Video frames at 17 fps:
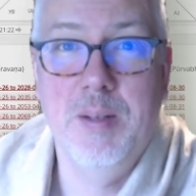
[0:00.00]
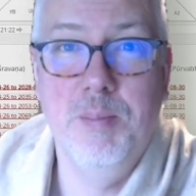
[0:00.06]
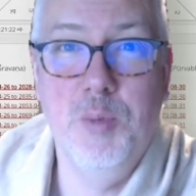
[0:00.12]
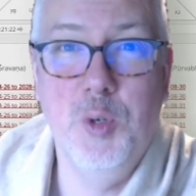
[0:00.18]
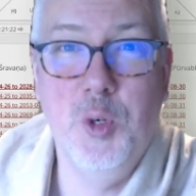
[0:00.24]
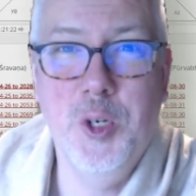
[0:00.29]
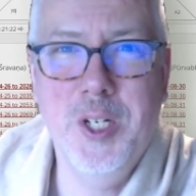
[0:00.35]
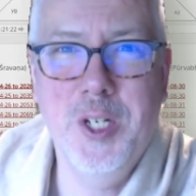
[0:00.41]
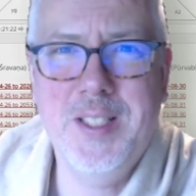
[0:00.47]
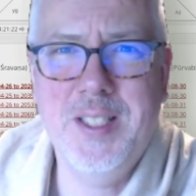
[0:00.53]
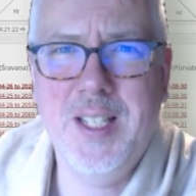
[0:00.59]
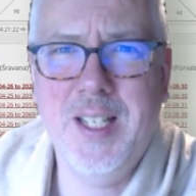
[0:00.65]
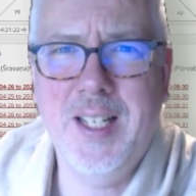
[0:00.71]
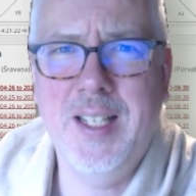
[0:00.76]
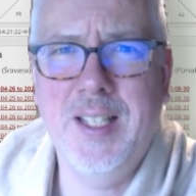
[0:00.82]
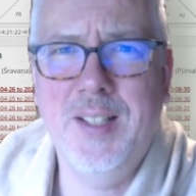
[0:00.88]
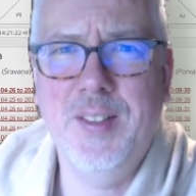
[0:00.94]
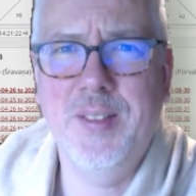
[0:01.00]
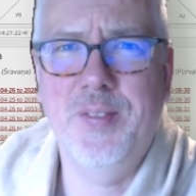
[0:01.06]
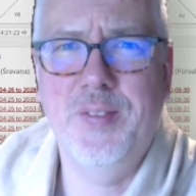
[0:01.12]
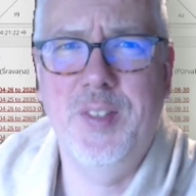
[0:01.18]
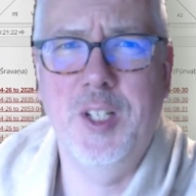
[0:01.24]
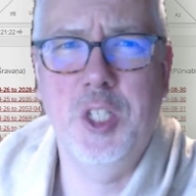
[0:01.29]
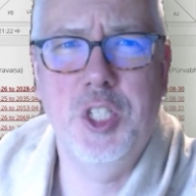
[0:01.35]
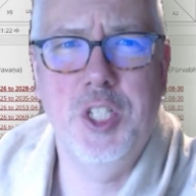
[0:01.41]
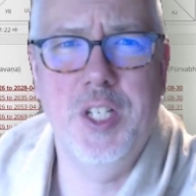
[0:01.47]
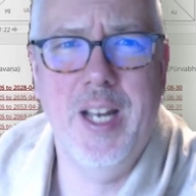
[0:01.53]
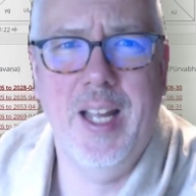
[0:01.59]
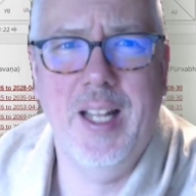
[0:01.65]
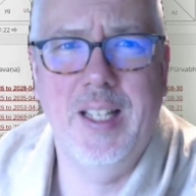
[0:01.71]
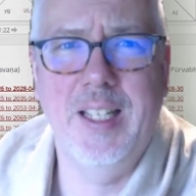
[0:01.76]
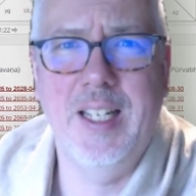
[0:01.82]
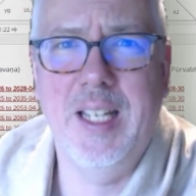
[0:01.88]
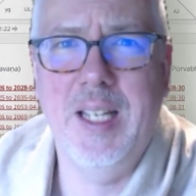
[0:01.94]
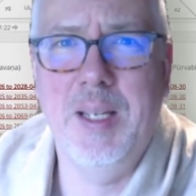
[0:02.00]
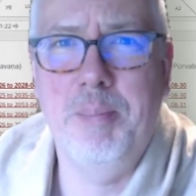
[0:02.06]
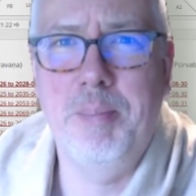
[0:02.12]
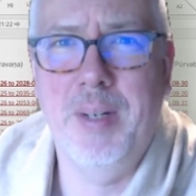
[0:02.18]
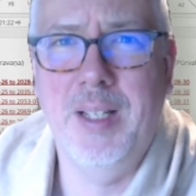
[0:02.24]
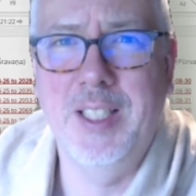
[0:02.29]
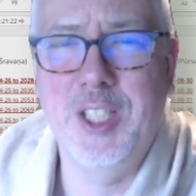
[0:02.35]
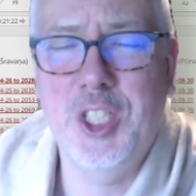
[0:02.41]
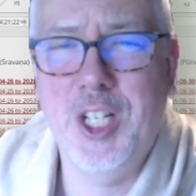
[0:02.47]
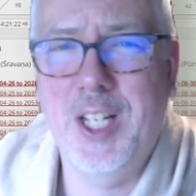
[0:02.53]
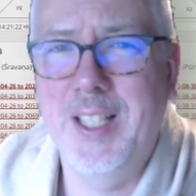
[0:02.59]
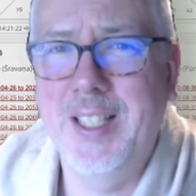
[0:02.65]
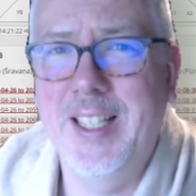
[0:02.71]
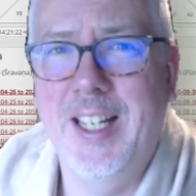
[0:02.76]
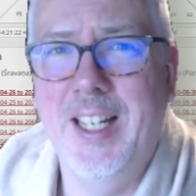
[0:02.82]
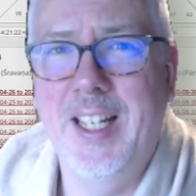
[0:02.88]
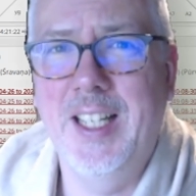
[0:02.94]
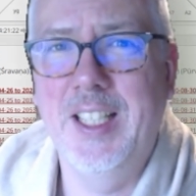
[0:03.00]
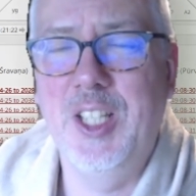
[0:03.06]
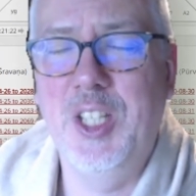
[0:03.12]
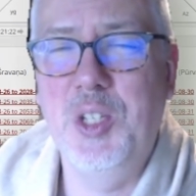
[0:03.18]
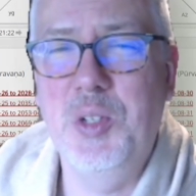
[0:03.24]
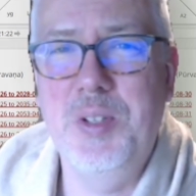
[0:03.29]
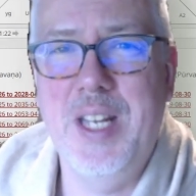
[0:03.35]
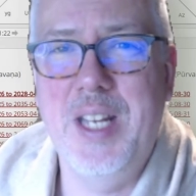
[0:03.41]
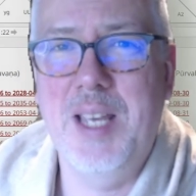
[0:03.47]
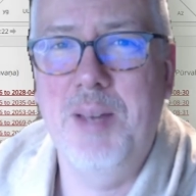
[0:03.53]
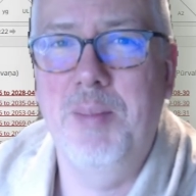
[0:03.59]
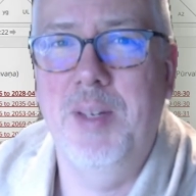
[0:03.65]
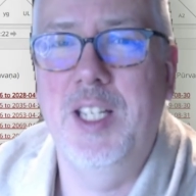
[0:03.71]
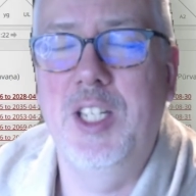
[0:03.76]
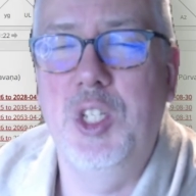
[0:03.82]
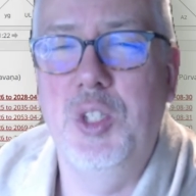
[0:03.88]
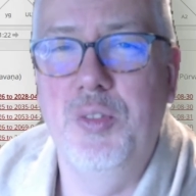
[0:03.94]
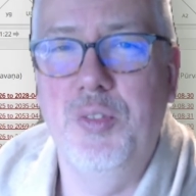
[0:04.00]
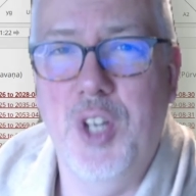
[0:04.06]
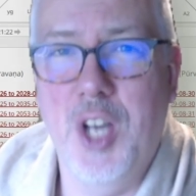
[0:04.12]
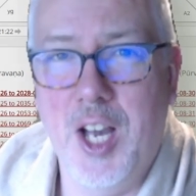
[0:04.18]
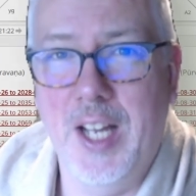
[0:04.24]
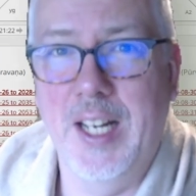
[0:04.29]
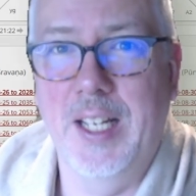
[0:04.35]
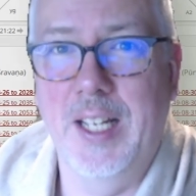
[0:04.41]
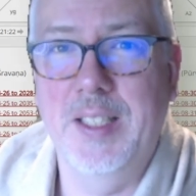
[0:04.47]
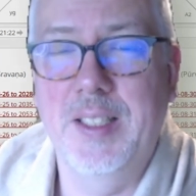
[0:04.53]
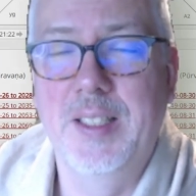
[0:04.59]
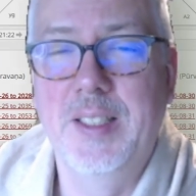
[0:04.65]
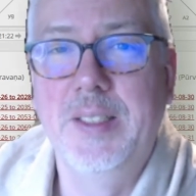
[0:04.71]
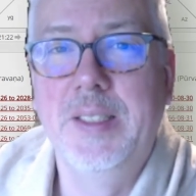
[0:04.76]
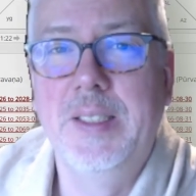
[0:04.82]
muhurta functionality, panchanga, you name it, you've got it.